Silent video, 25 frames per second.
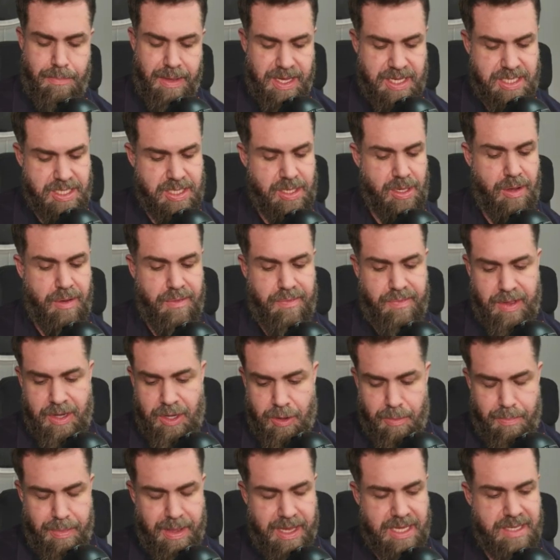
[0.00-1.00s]
self and your
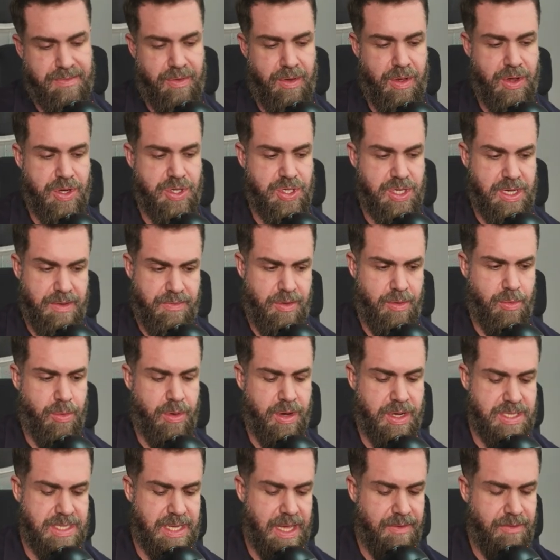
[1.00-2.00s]
best version if you want to
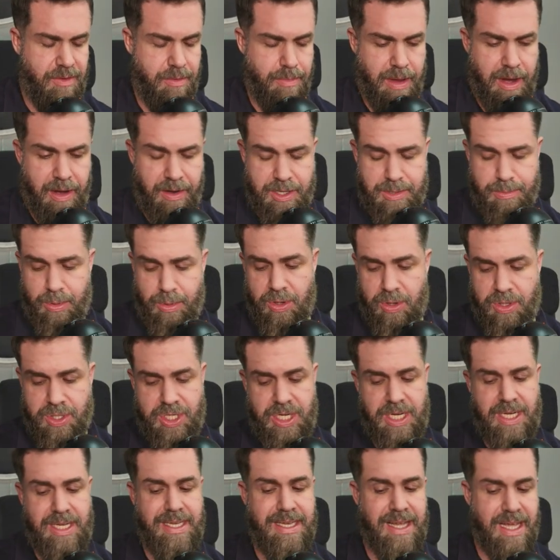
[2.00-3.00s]
save your marriage, because she
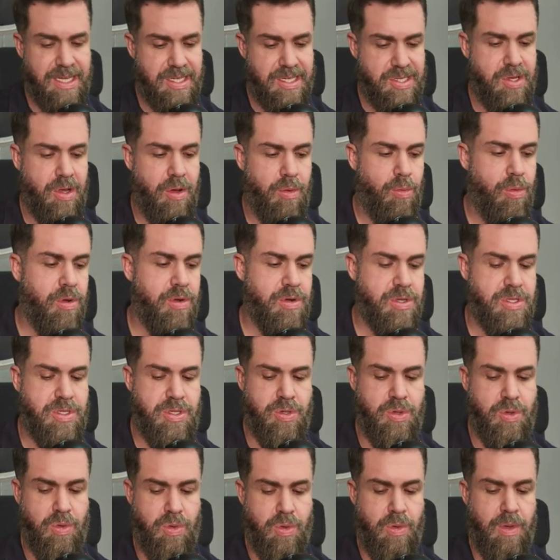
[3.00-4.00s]
does not want
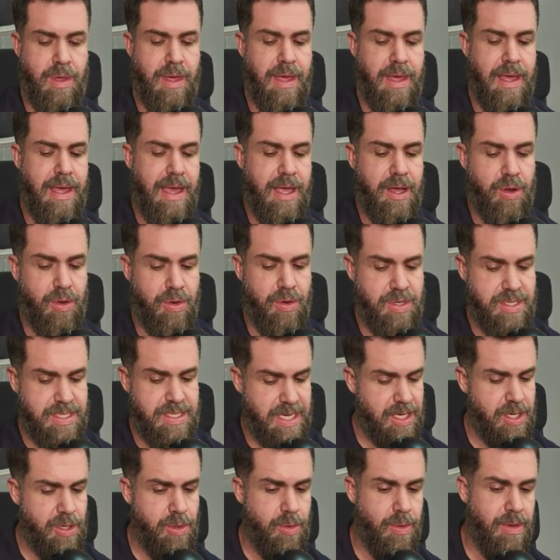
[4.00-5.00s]
to
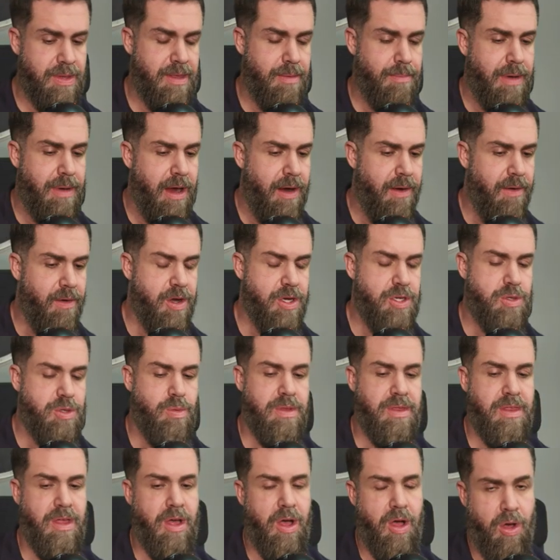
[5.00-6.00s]
continue in the marriage with
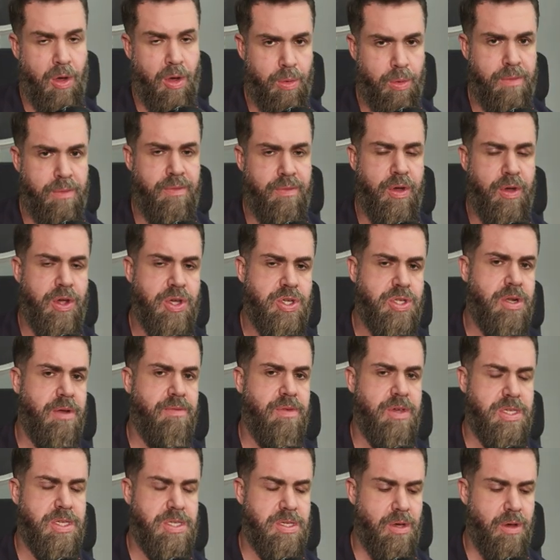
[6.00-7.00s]
the old version of
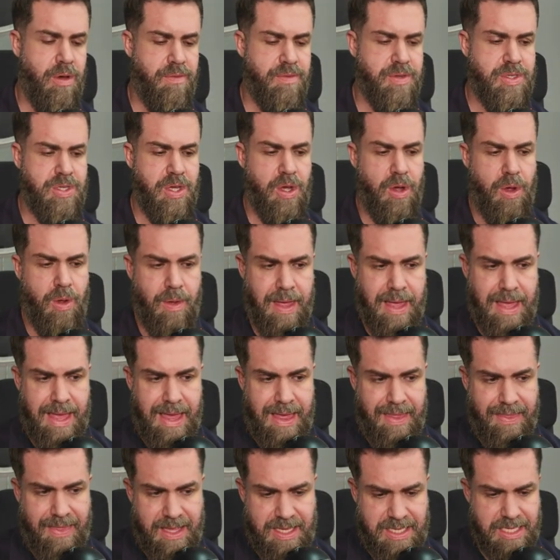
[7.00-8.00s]
yourself. So
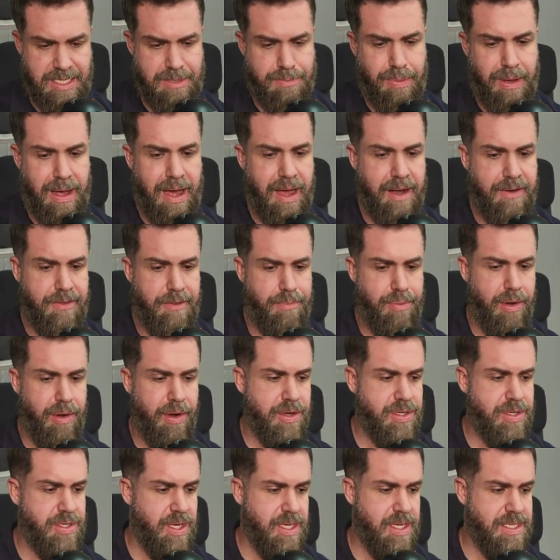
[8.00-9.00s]
this is part of the
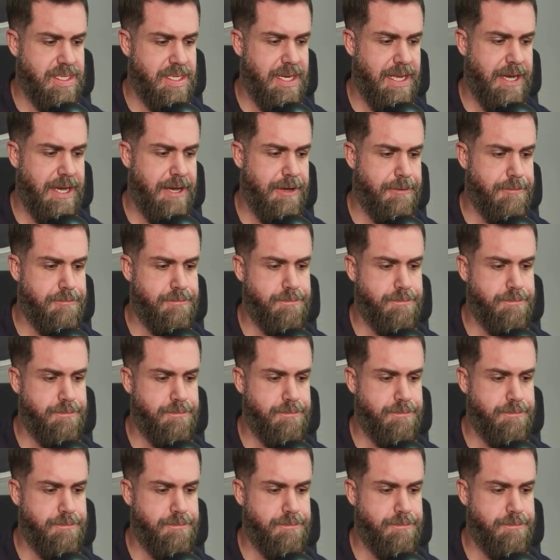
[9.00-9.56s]
process. Now,